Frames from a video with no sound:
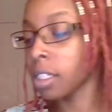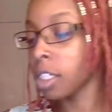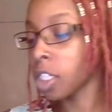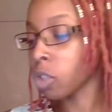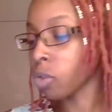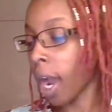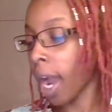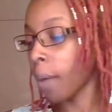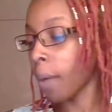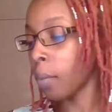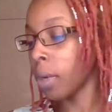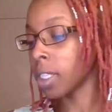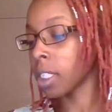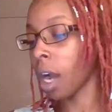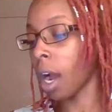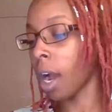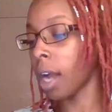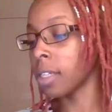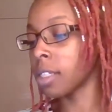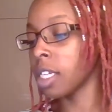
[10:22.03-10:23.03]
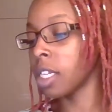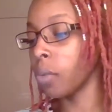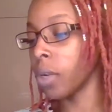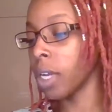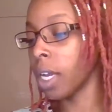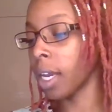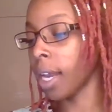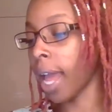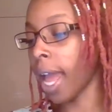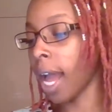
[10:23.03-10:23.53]
describe which content
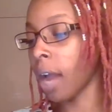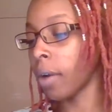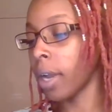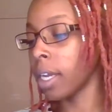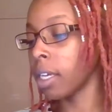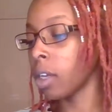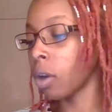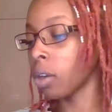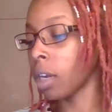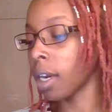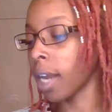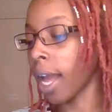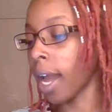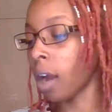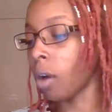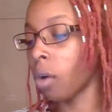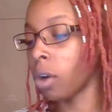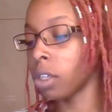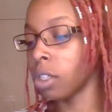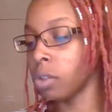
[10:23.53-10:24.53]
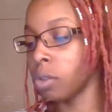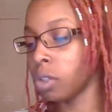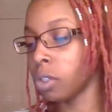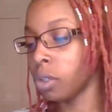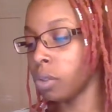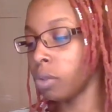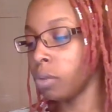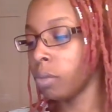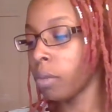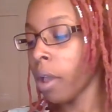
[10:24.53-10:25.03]
we allow and don't allow on
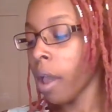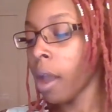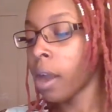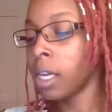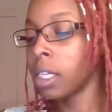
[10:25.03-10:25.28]
YouTube.